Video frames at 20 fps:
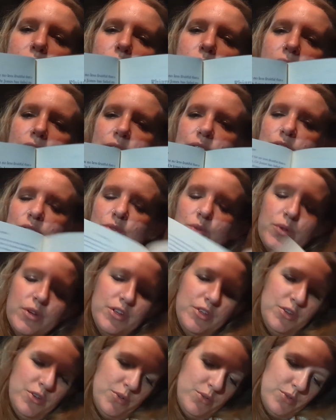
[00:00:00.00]
know that story
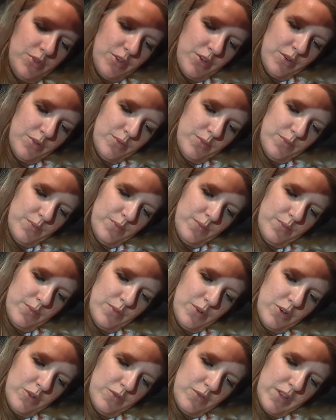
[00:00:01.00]
too, so
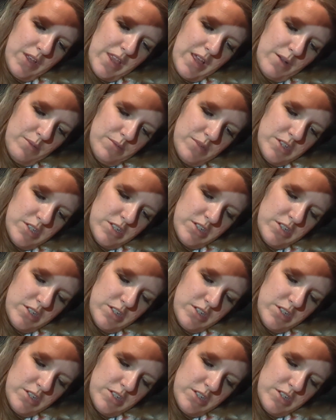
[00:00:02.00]
hopefully that one's